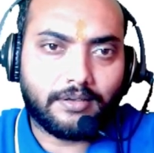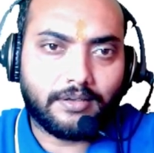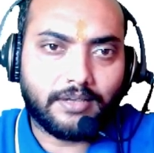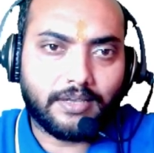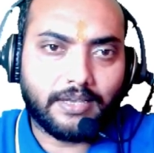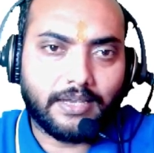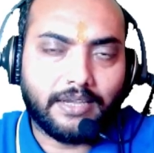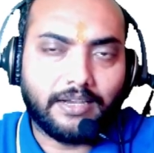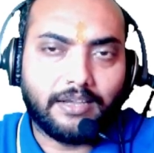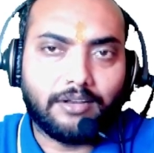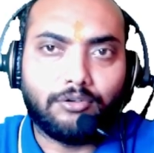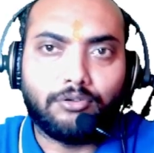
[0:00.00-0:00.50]

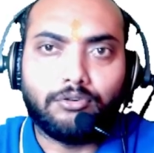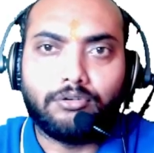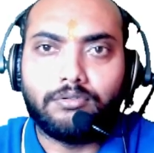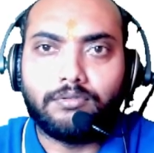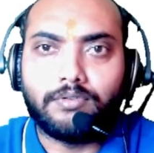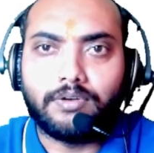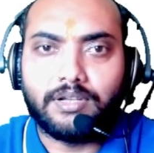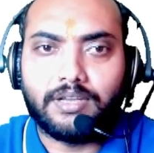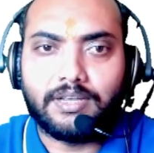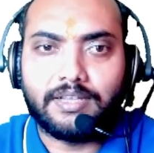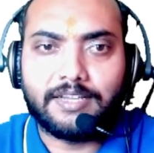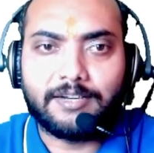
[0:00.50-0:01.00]
angle
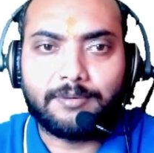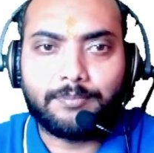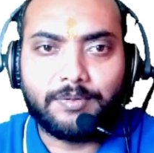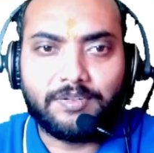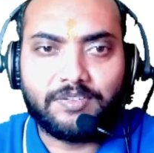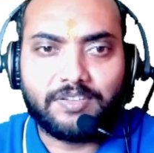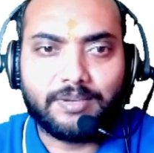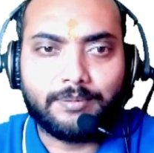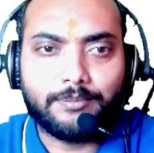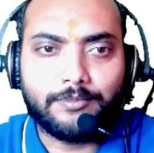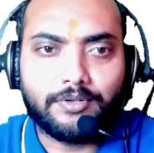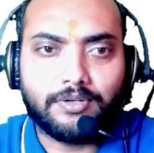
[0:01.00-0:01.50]
over here. That
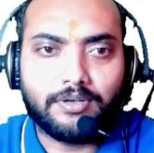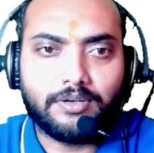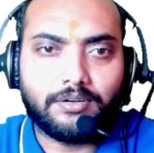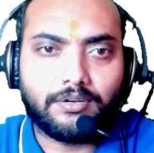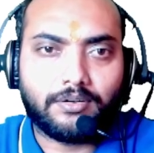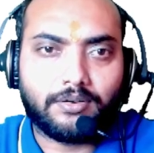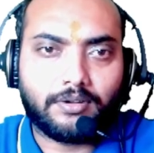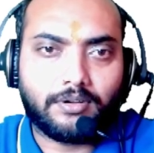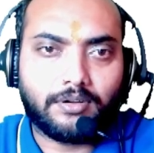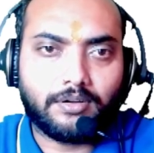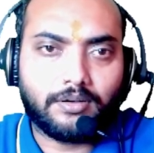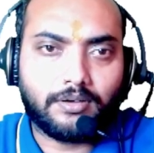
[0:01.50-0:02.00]
means I'm going to
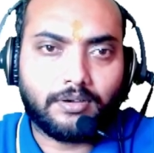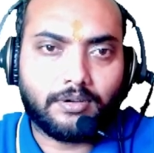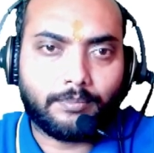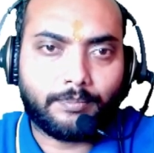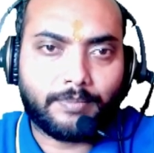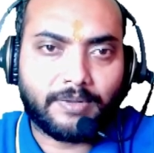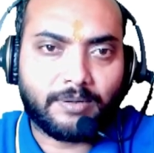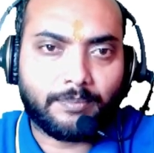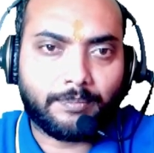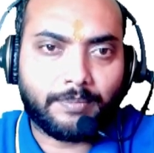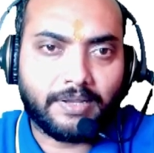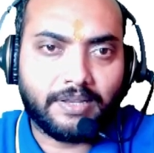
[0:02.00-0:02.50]
draw a
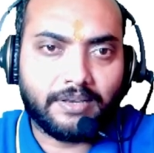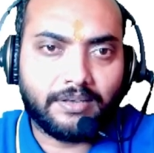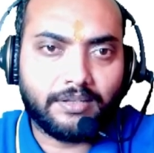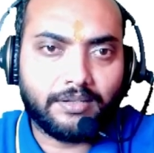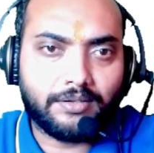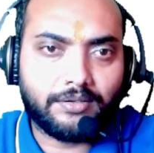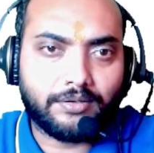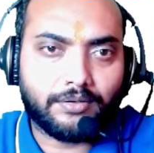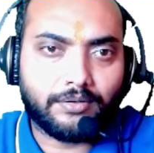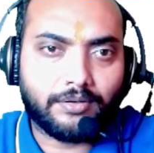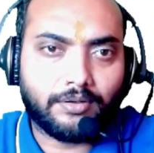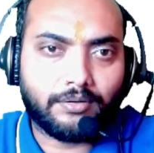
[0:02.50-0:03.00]

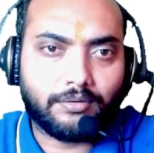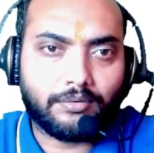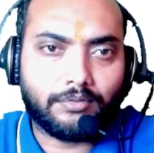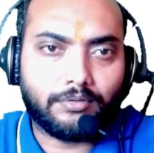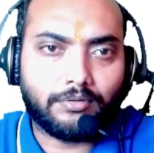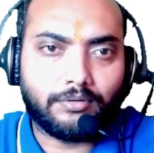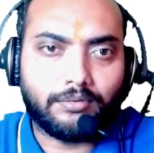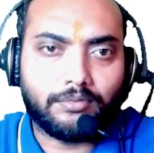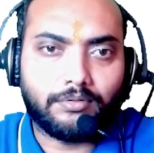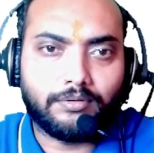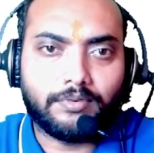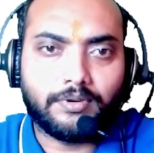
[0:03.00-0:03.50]
perpendicular
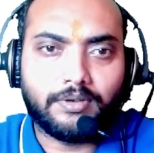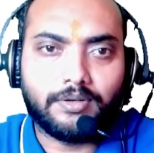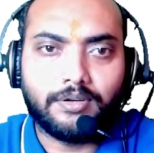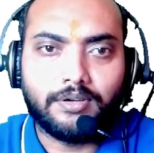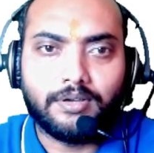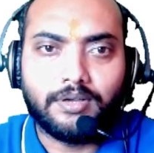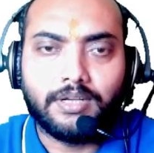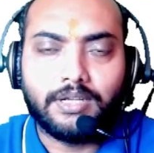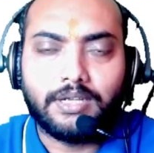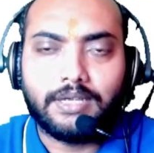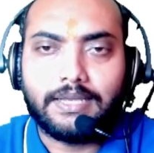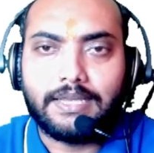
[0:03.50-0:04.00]

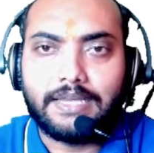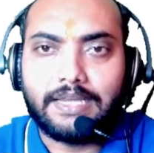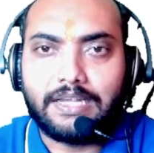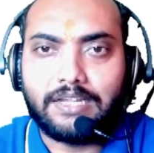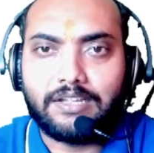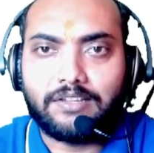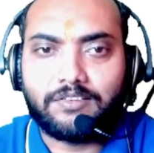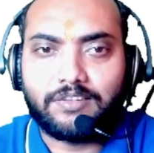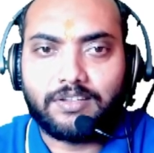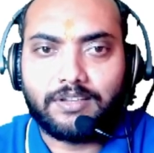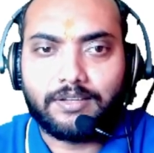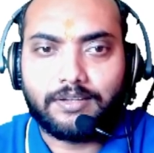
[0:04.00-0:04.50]
over
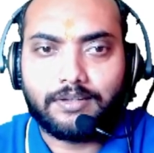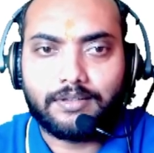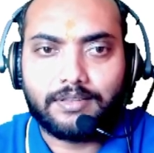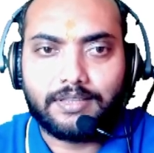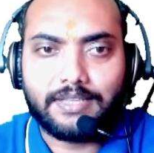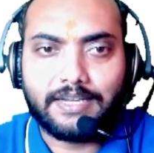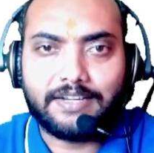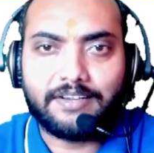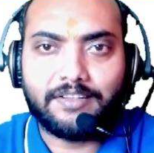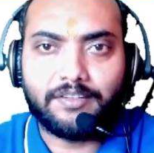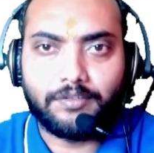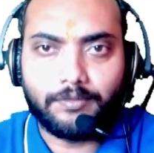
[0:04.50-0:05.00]
AC,
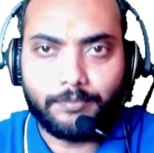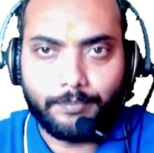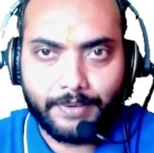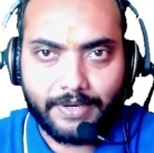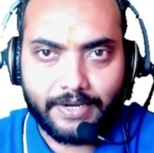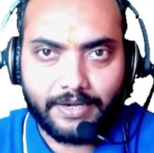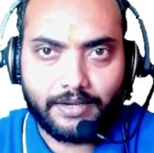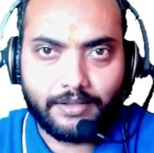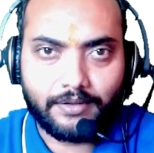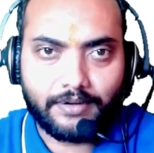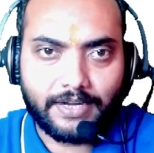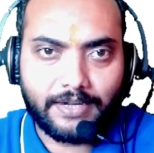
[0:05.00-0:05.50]
that is
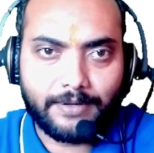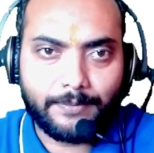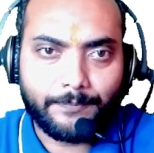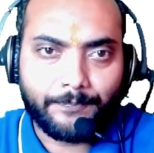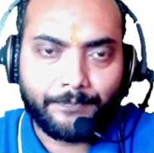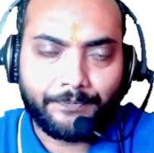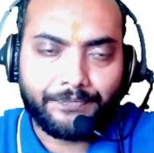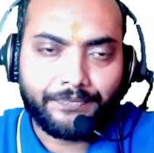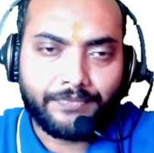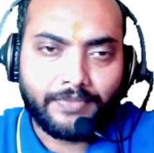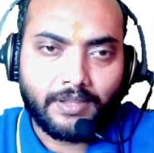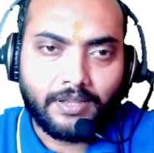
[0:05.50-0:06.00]
BD,
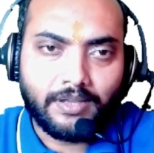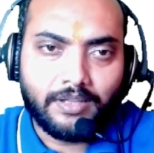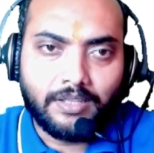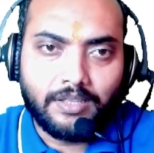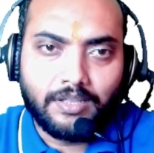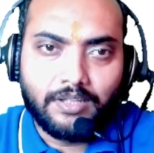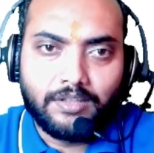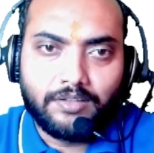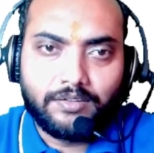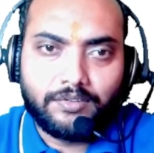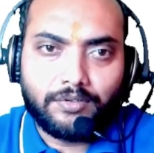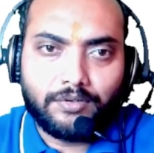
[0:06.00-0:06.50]
right?
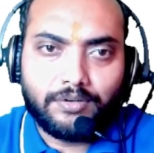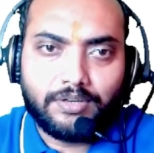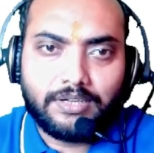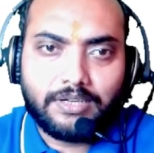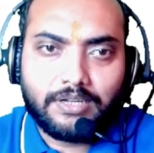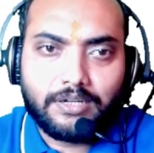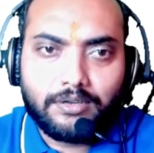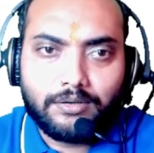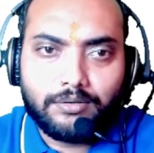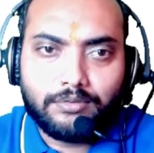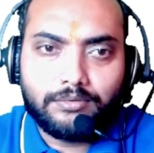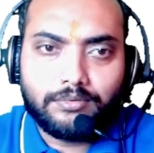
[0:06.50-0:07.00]
So
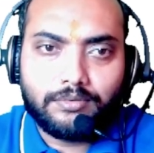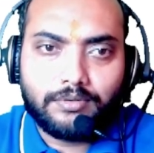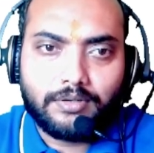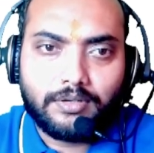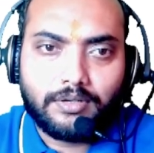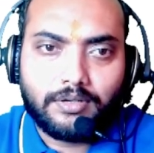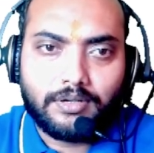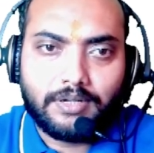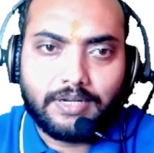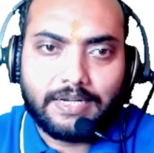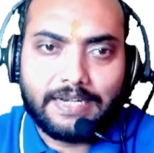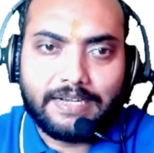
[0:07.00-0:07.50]

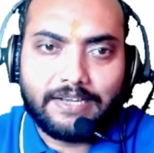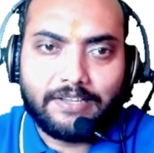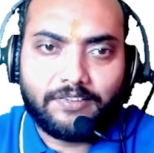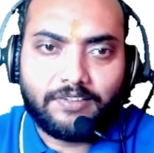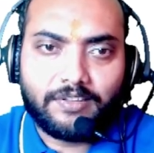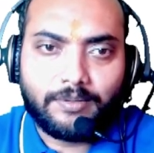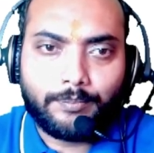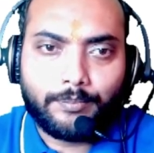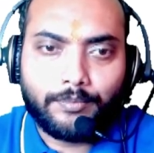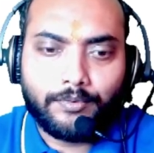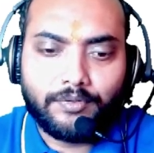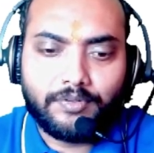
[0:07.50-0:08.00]
now let us
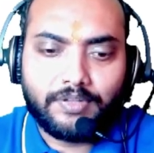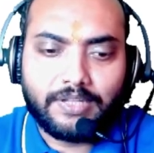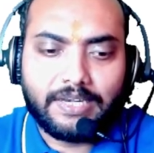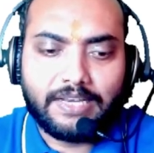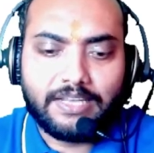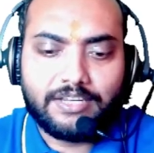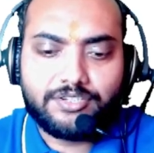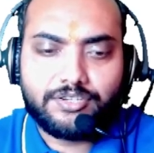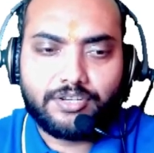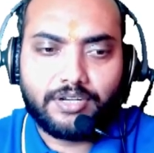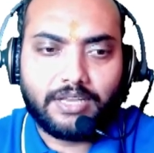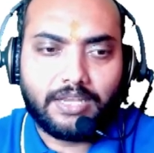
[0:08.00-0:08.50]
suppose
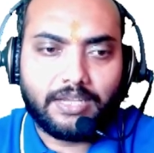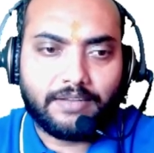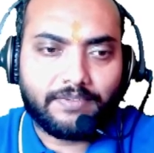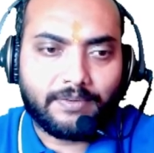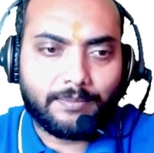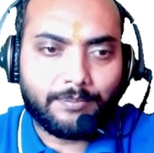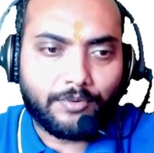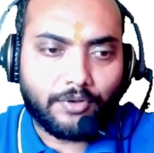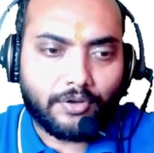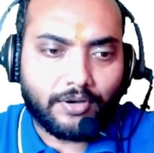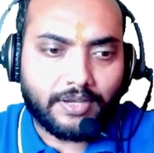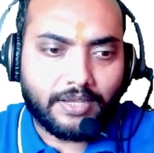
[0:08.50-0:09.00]
initially if
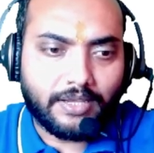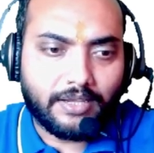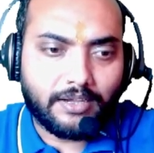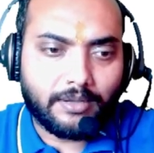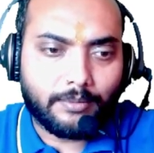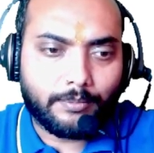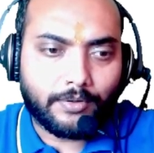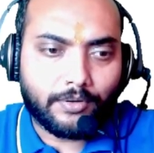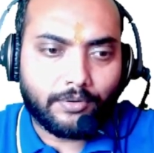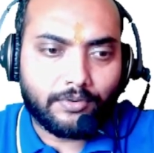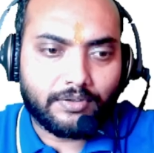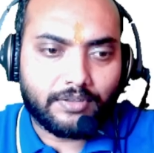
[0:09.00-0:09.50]
I'm talking
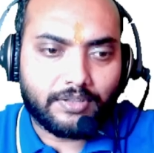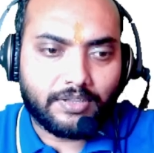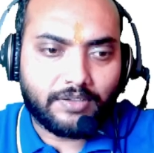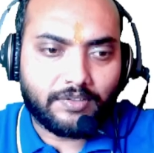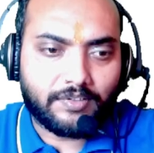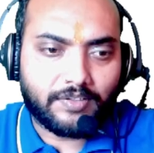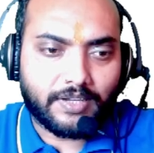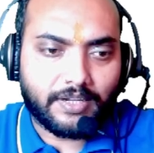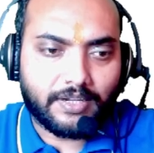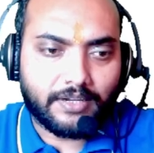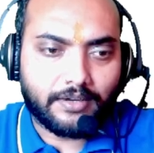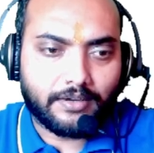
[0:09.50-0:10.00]
about
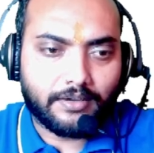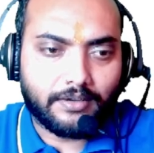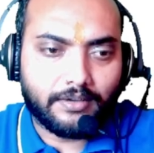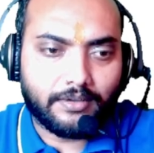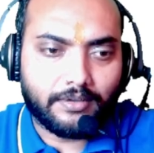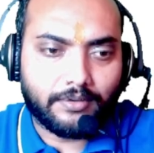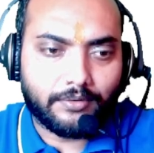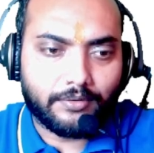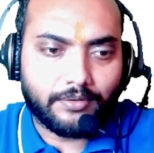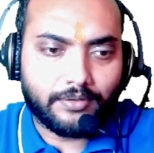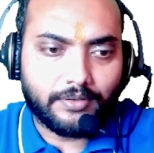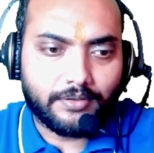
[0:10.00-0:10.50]
this angle
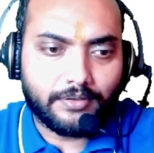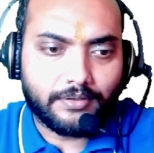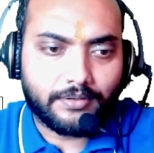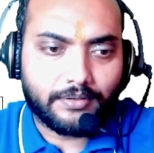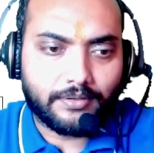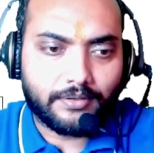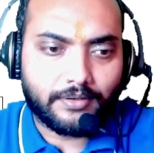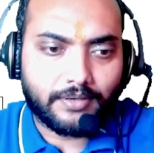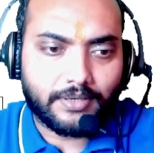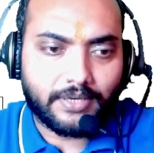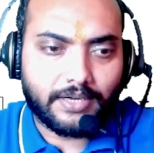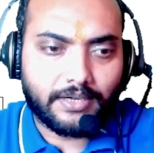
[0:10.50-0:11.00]
here,
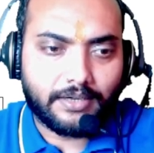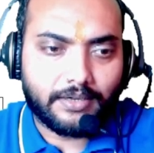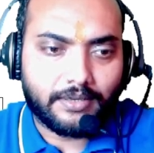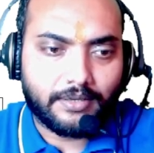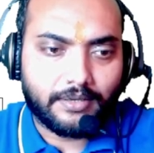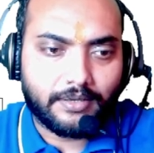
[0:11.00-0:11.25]
right?